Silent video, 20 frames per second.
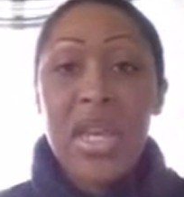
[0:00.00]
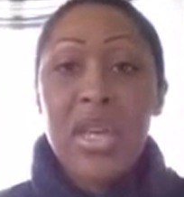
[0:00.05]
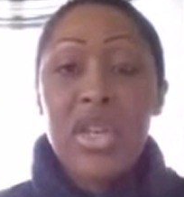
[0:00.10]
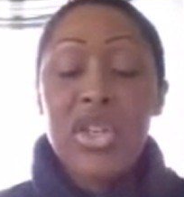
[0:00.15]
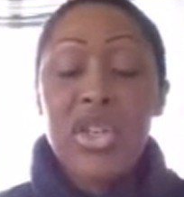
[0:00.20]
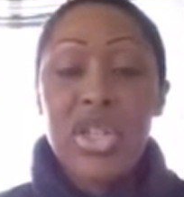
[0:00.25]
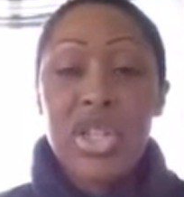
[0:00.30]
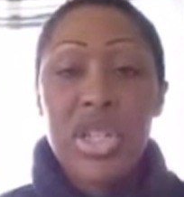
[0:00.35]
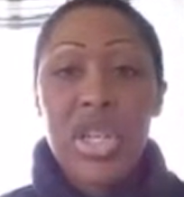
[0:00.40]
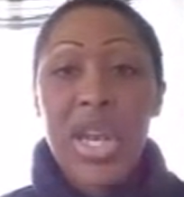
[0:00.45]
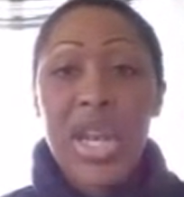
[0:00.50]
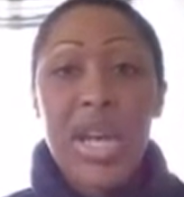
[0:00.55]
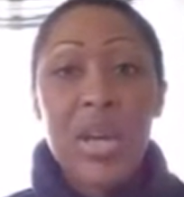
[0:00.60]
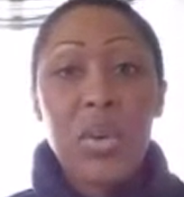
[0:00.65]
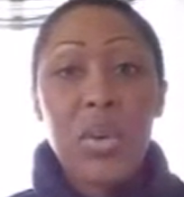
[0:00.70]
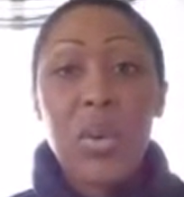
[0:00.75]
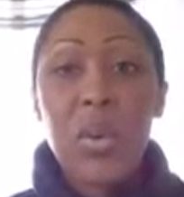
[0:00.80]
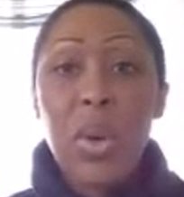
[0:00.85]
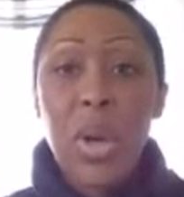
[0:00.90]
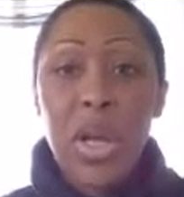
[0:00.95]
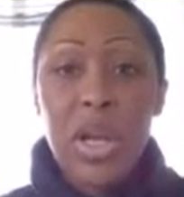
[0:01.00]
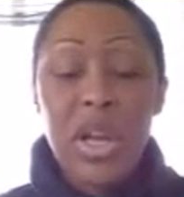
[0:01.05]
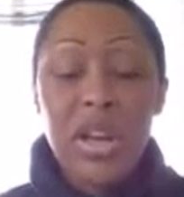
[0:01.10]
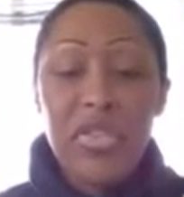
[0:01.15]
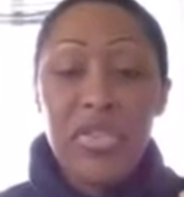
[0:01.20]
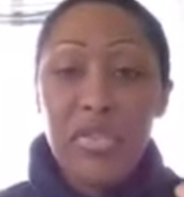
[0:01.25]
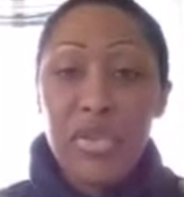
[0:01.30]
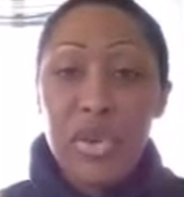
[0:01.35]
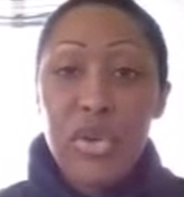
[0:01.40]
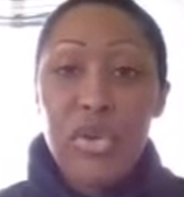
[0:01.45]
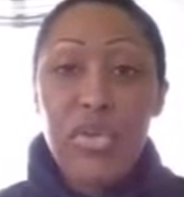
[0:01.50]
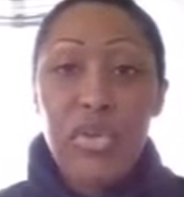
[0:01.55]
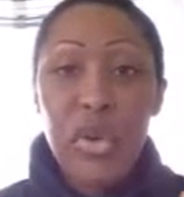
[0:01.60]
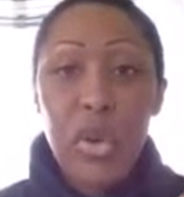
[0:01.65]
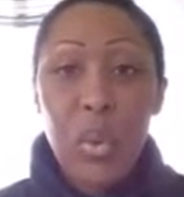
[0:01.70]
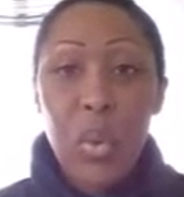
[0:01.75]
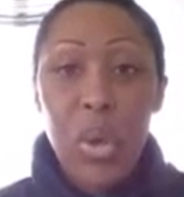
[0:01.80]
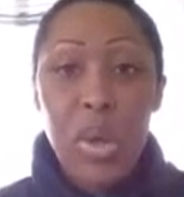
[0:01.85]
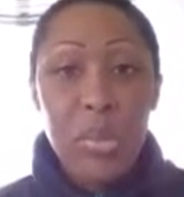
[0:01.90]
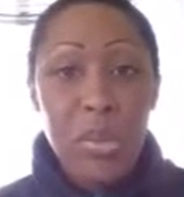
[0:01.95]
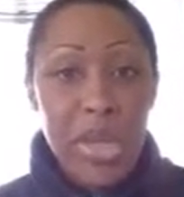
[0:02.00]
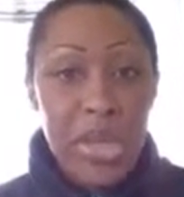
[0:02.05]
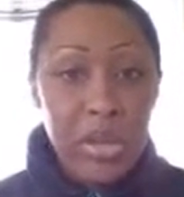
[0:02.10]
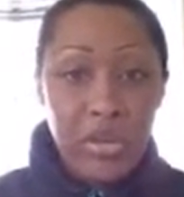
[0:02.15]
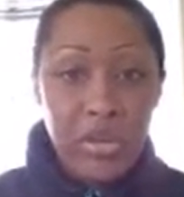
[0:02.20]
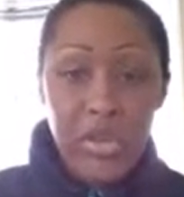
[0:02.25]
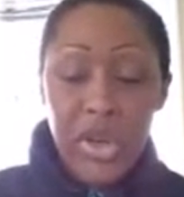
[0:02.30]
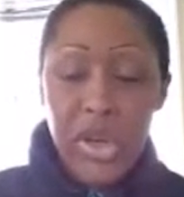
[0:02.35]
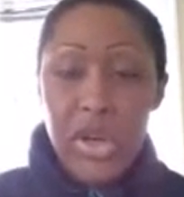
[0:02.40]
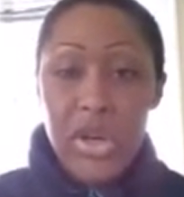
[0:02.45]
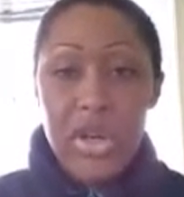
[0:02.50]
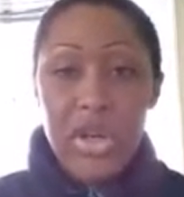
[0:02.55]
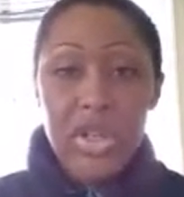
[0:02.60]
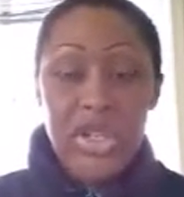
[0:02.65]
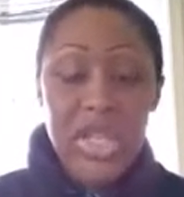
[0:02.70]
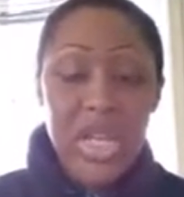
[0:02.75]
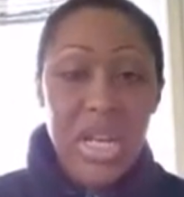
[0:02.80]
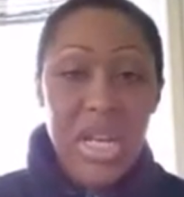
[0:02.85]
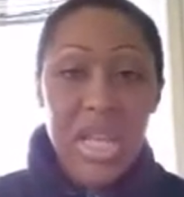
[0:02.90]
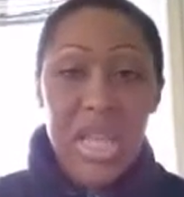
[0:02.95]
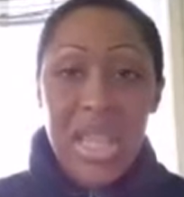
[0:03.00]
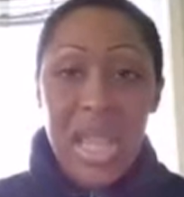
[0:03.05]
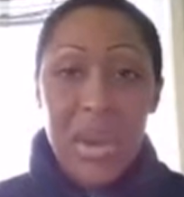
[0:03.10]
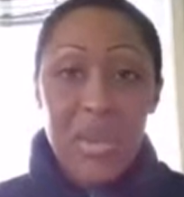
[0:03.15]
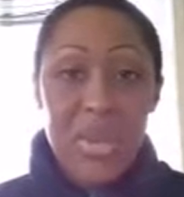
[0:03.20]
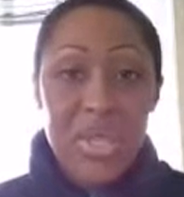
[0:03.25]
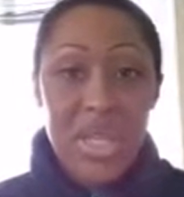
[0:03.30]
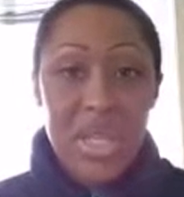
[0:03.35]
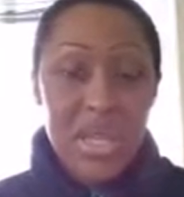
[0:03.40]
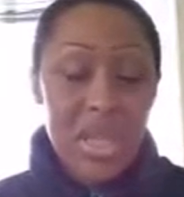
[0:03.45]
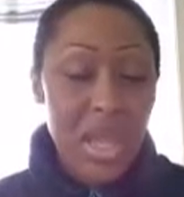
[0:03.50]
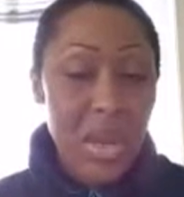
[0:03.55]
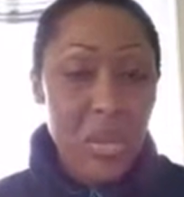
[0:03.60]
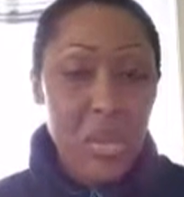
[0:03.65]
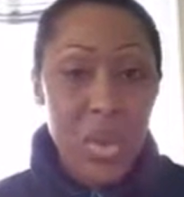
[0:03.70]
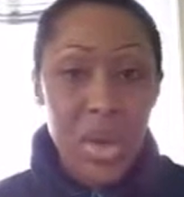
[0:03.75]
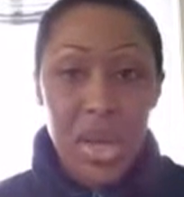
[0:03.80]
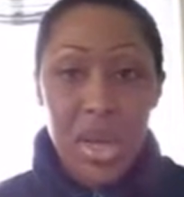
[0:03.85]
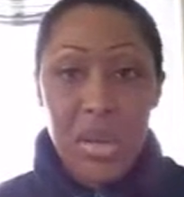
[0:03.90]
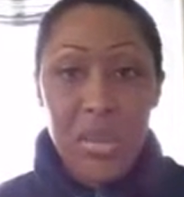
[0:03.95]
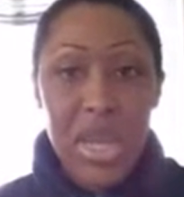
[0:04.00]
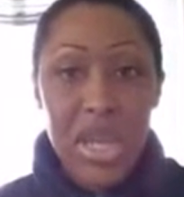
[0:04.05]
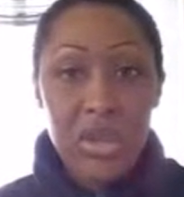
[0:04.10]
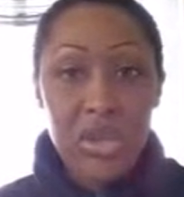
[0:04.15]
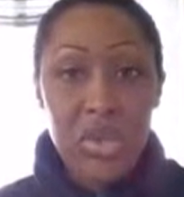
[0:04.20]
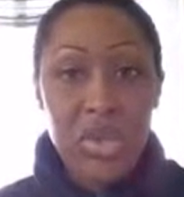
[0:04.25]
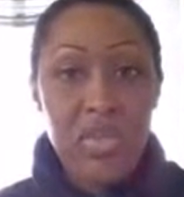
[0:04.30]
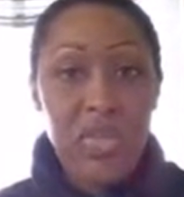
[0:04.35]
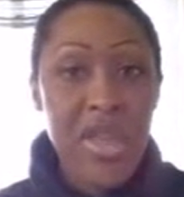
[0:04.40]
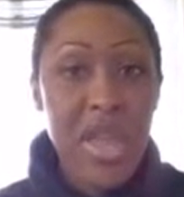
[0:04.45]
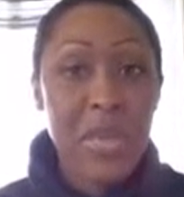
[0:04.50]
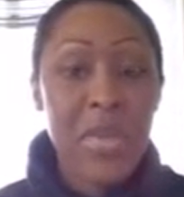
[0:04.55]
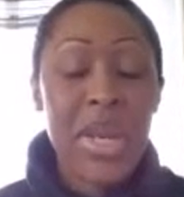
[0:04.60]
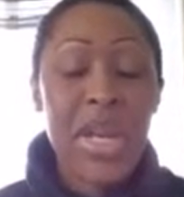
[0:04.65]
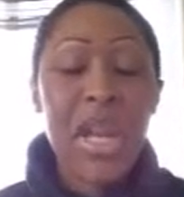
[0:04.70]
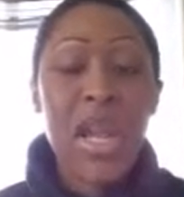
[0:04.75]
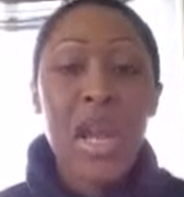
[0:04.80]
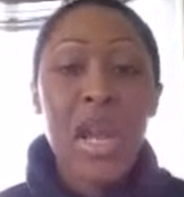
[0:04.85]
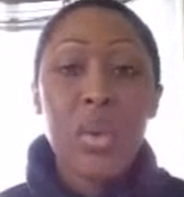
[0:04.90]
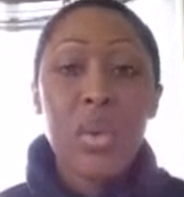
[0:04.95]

She had enough food for one meal for her and her son, and that was it. They weren't going to make it through the famine.